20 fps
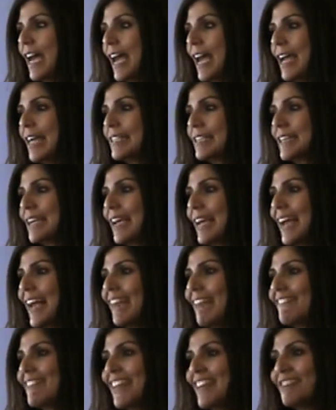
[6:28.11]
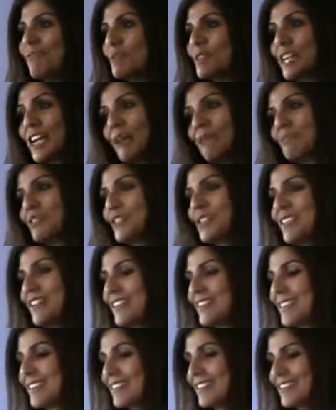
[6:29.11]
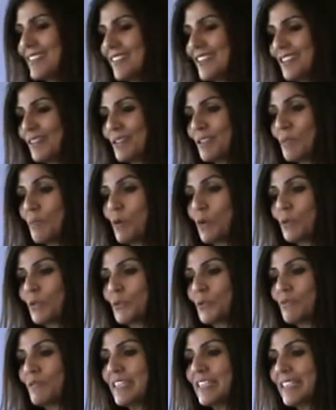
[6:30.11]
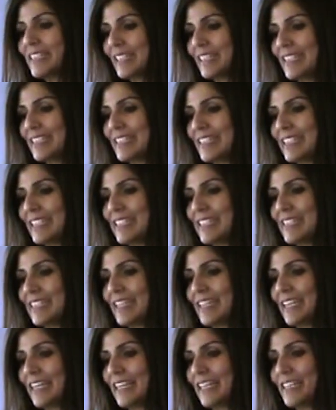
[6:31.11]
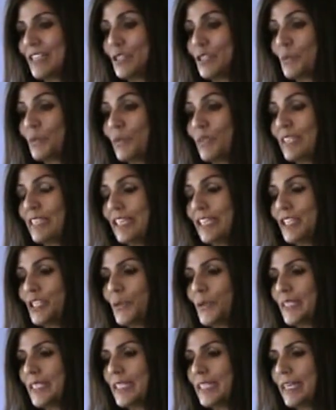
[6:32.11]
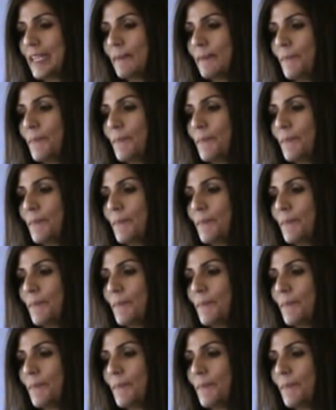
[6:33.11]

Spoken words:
And then we come to this. This is the most recent statistic, and this is really interesting.